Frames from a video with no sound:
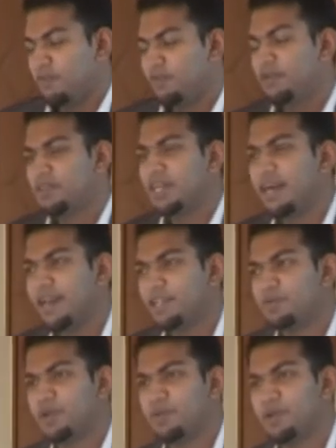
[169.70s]
We started
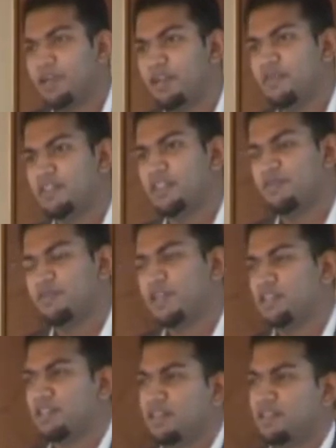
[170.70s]
experimenting with
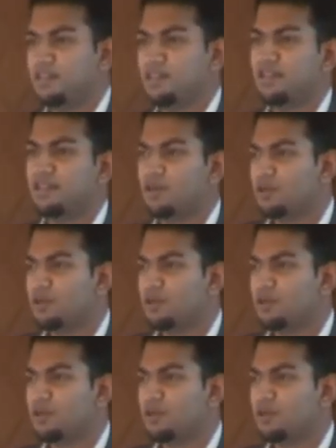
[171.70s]
different things in